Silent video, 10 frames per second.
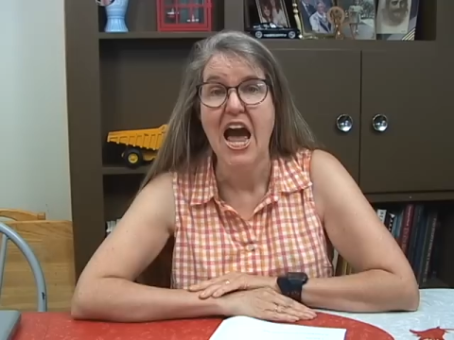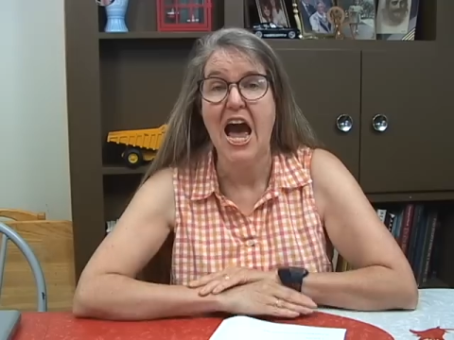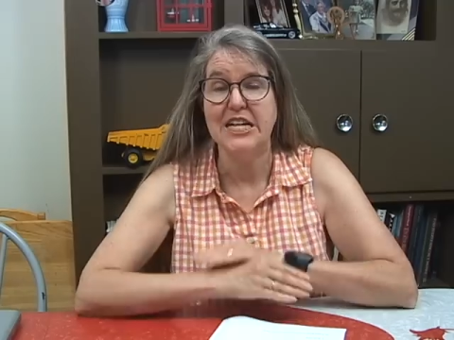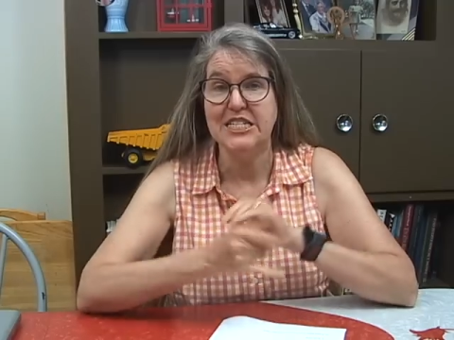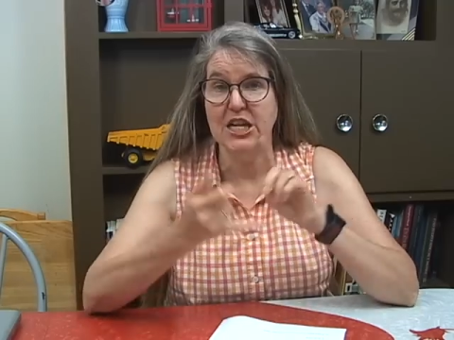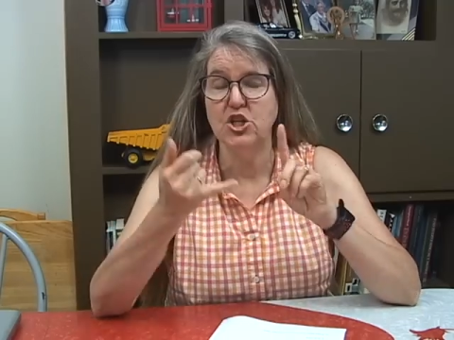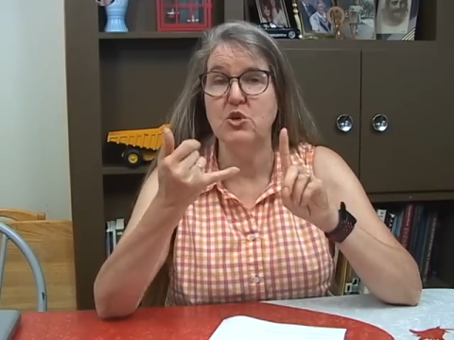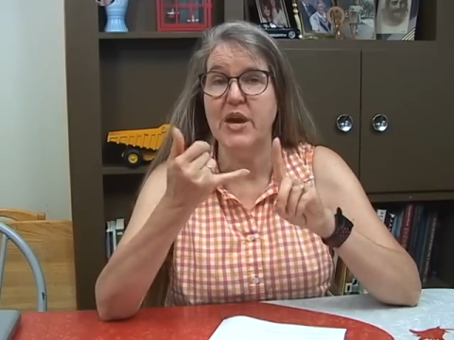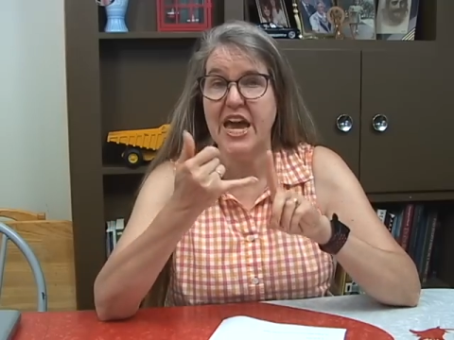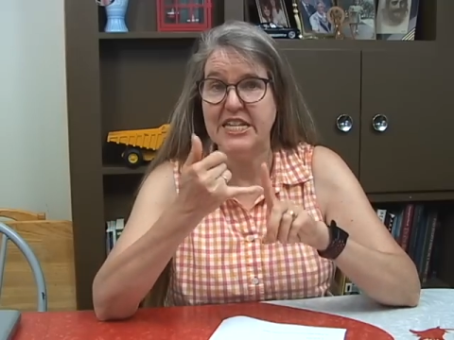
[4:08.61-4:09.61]
I tell
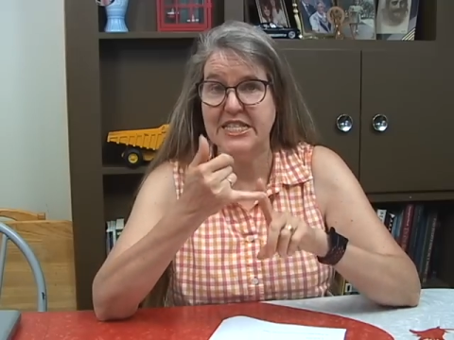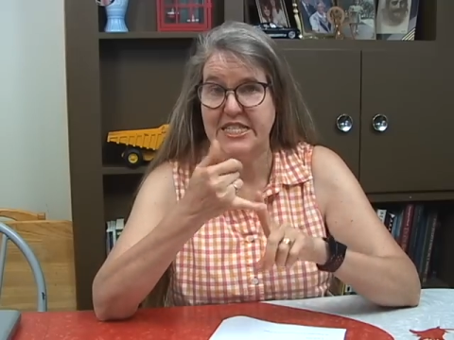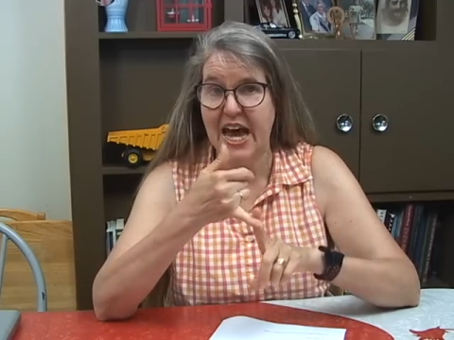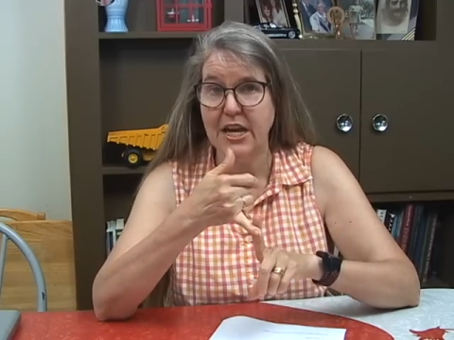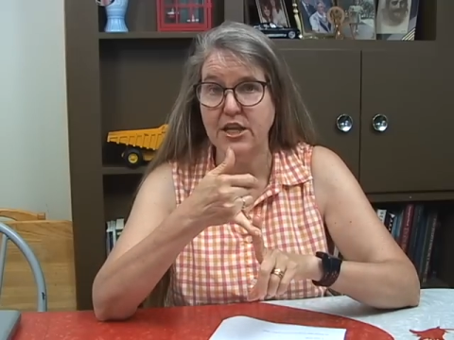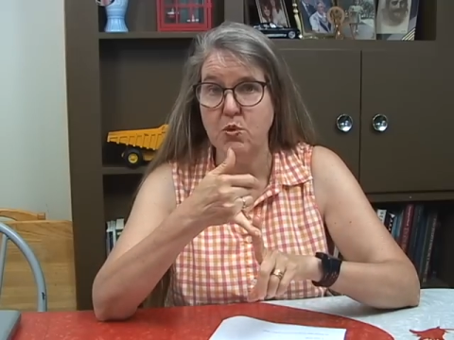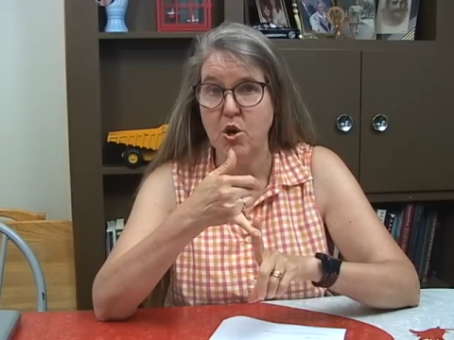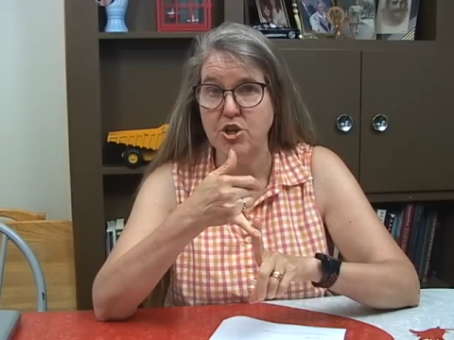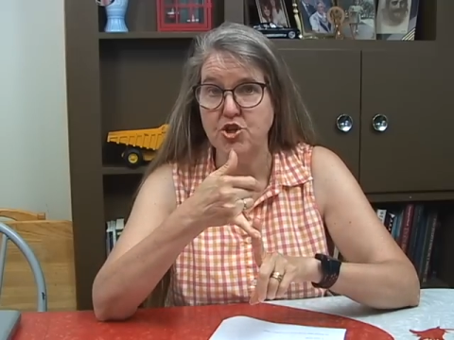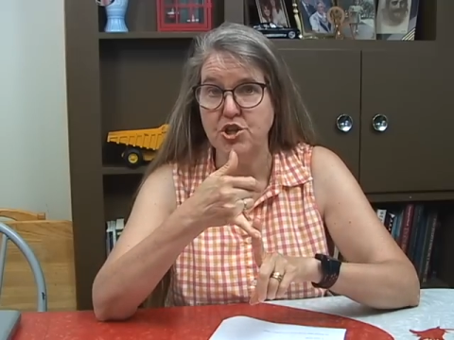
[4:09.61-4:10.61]
you exactly
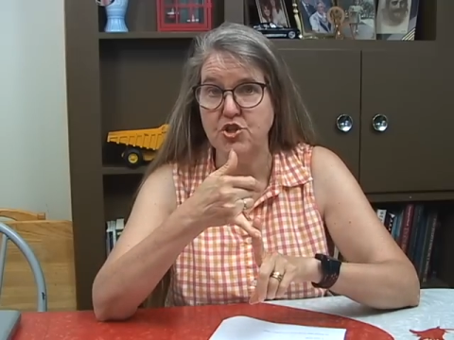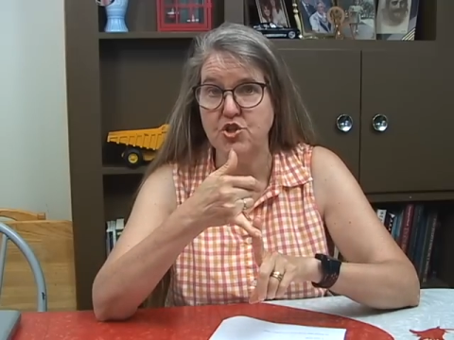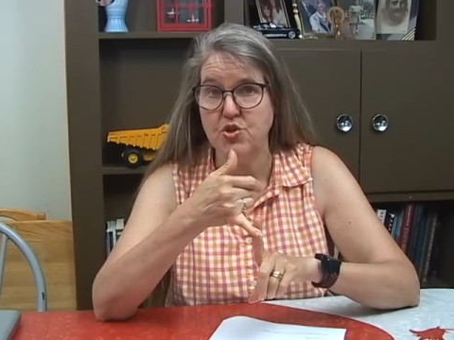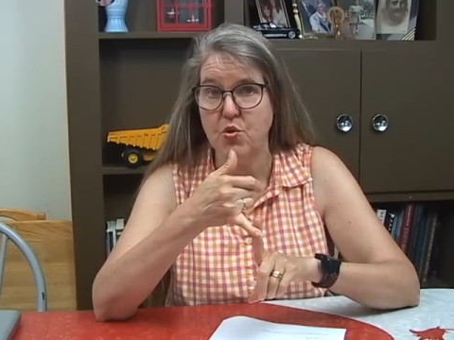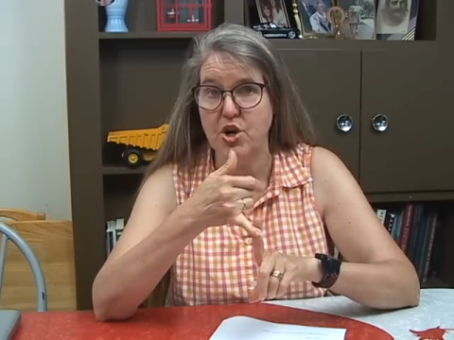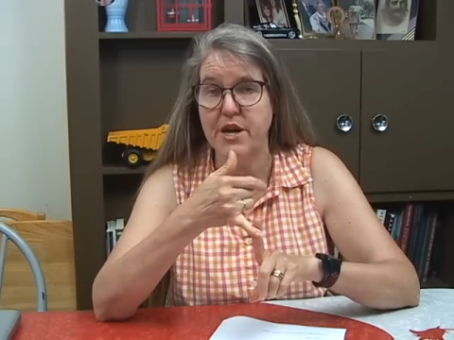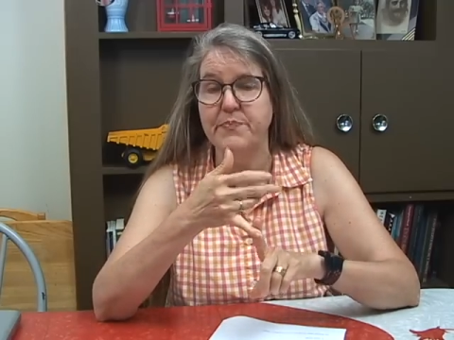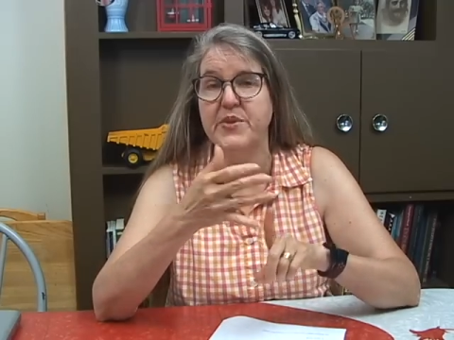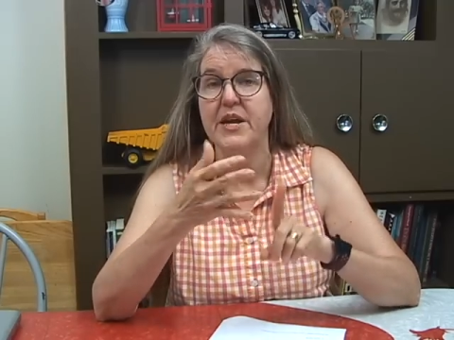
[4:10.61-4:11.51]
where you should store it,